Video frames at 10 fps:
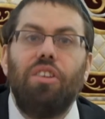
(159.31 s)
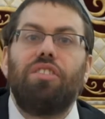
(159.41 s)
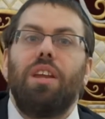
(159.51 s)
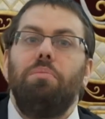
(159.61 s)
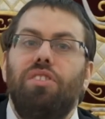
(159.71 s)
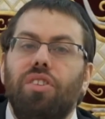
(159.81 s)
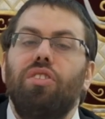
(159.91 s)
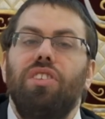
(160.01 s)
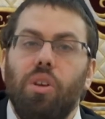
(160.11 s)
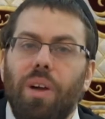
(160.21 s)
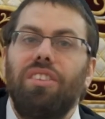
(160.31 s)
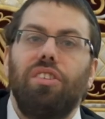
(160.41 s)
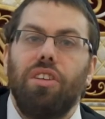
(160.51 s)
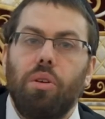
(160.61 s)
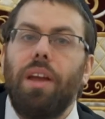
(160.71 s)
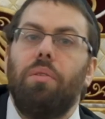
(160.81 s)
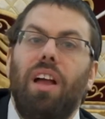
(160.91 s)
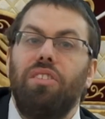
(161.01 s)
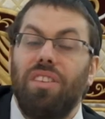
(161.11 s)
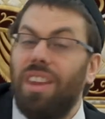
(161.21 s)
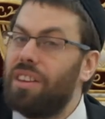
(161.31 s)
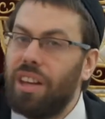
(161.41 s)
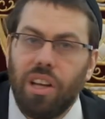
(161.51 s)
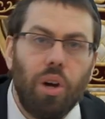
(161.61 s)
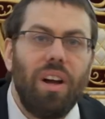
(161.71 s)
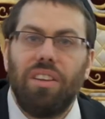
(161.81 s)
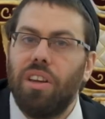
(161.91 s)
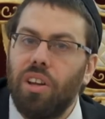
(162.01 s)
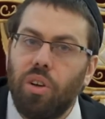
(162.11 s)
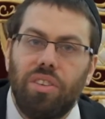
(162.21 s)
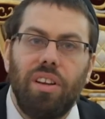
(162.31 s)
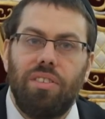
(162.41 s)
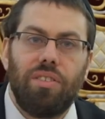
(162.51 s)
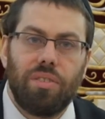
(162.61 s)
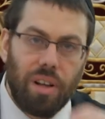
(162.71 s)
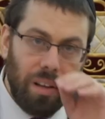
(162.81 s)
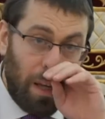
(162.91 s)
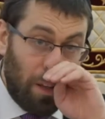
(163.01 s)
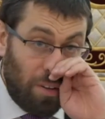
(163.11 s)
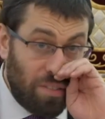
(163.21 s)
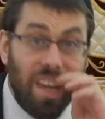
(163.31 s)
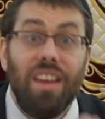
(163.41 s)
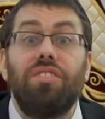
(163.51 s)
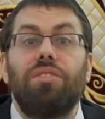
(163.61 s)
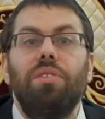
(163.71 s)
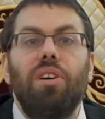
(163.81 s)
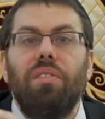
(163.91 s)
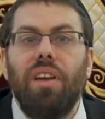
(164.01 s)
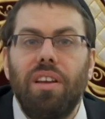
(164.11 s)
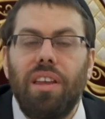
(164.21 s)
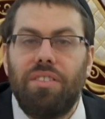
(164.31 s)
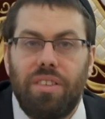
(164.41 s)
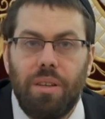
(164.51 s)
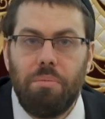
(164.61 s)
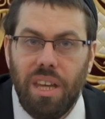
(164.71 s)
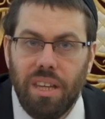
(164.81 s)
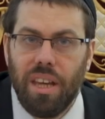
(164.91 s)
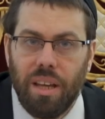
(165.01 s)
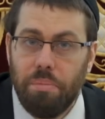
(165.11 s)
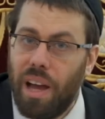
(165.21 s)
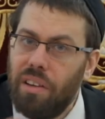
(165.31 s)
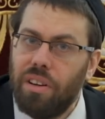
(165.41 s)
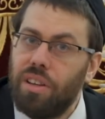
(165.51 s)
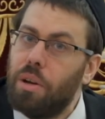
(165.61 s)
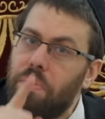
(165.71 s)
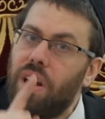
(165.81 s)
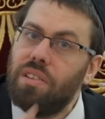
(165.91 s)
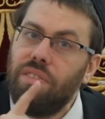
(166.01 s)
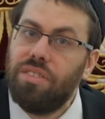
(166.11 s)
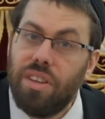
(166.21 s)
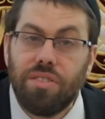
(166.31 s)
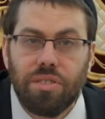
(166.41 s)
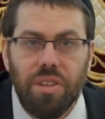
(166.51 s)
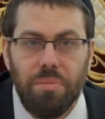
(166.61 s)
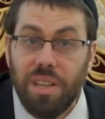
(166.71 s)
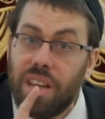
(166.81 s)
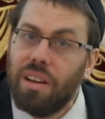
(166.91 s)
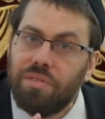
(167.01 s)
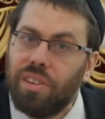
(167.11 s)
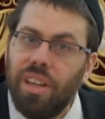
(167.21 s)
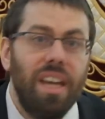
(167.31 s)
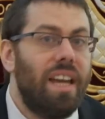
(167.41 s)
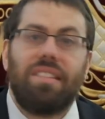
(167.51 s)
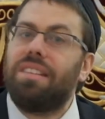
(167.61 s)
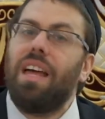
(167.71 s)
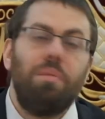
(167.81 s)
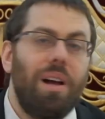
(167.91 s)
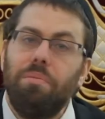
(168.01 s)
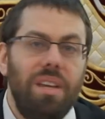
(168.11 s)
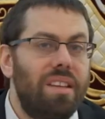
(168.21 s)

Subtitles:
There's going to be children and grandchildren, great-grandchildren. They're going to go out and they're going to go to Eretz Yisrael. There's a history over here that's in the making. Paro, you're part of this history. Be careful. It's not about me.